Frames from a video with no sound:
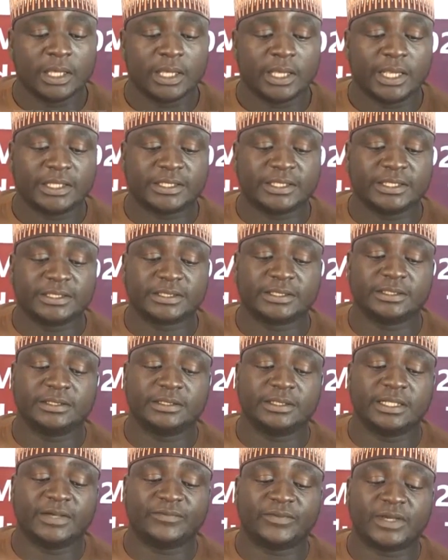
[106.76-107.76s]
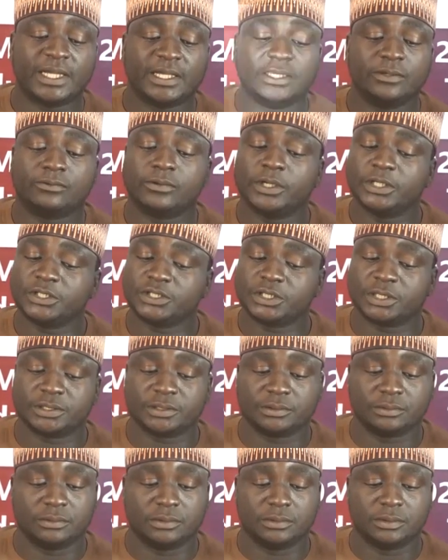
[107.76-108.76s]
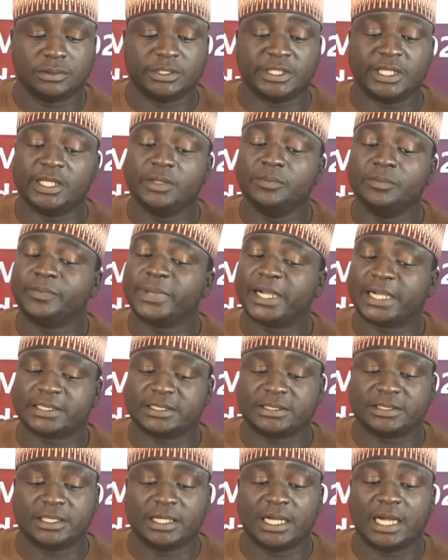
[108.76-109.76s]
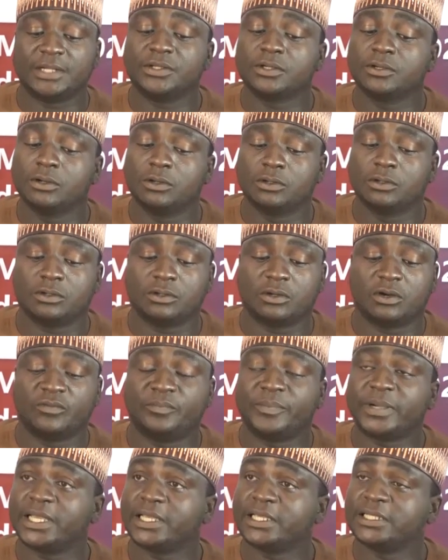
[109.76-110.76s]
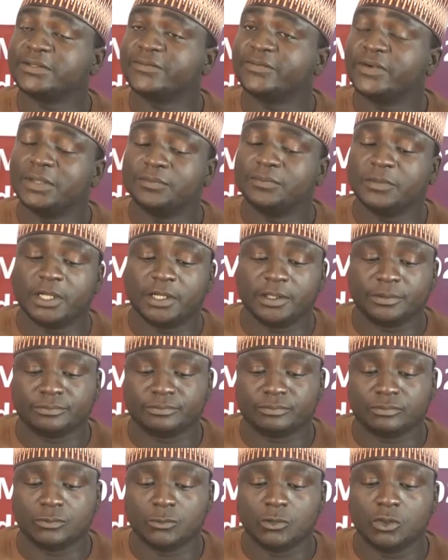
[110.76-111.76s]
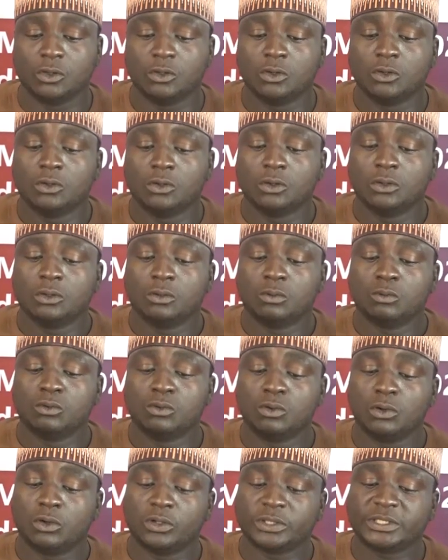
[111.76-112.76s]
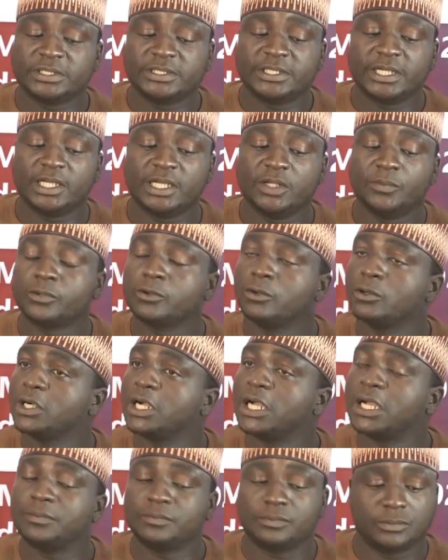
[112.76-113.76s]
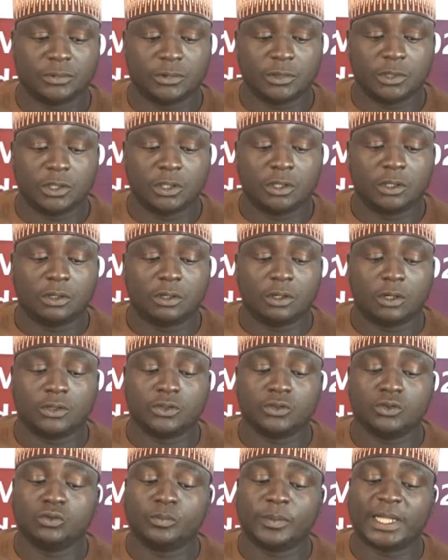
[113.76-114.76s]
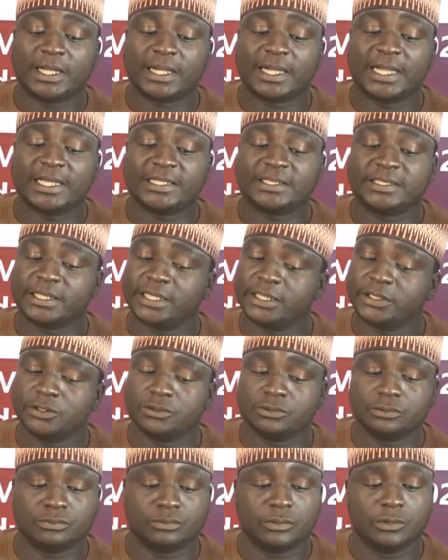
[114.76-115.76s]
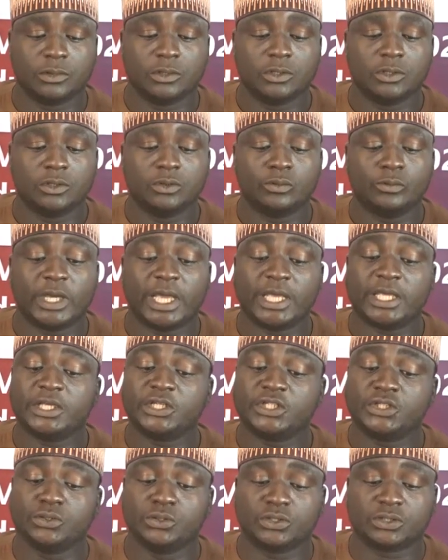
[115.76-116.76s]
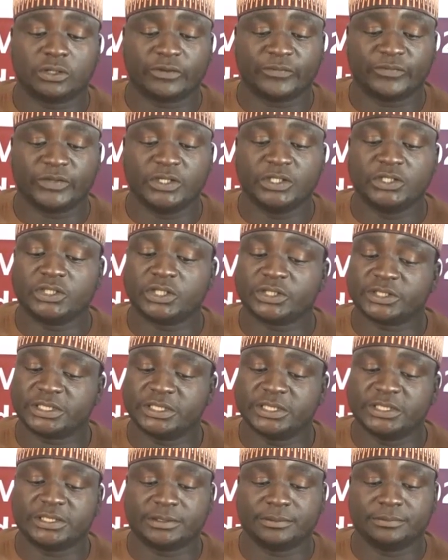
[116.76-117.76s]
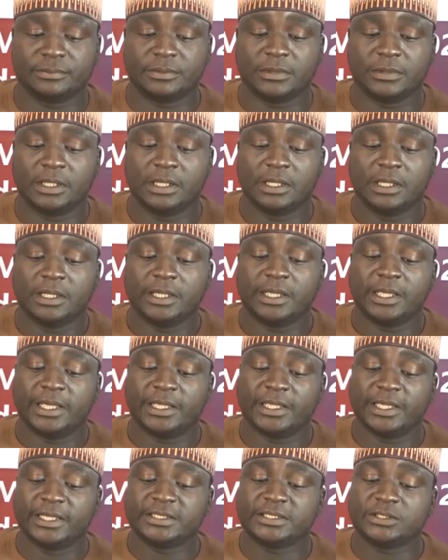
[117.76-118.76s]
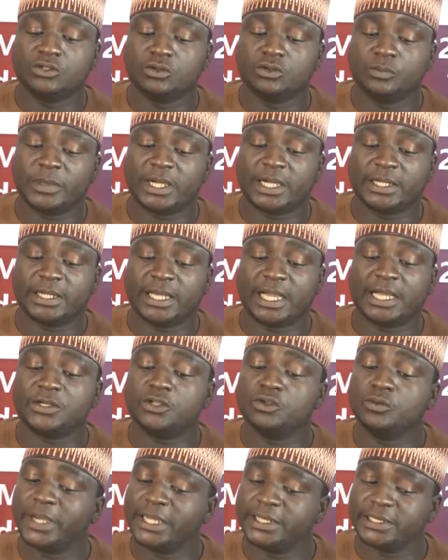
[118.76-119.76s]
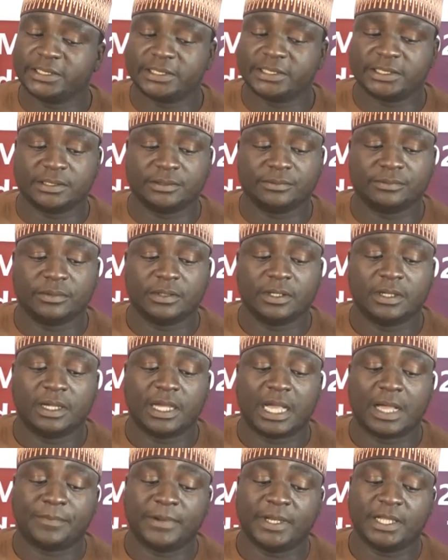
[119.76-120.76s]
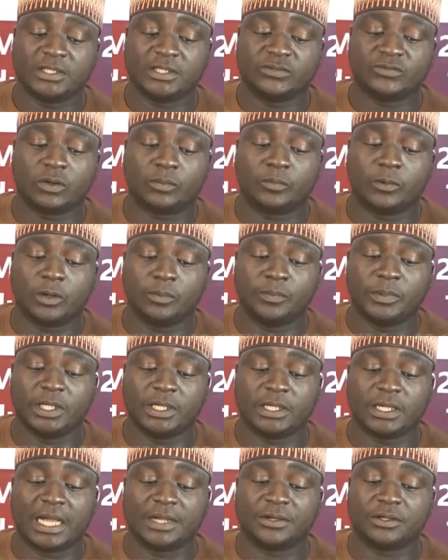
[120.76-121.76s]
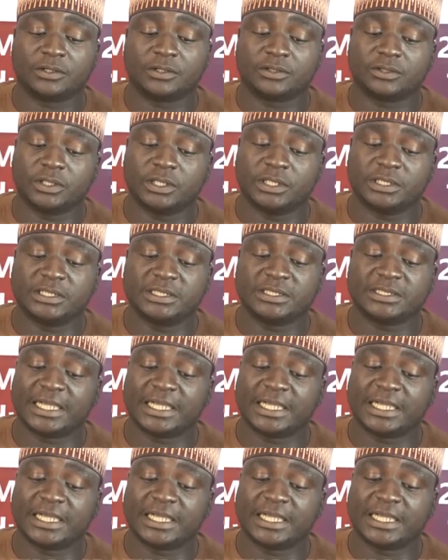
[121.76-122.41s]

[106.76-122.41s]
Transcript: It is never in question the impact and role of Brekete Family, who host daily program on Human Rights Radio, where issues of injustice against human and humanity are placed for public and authorities'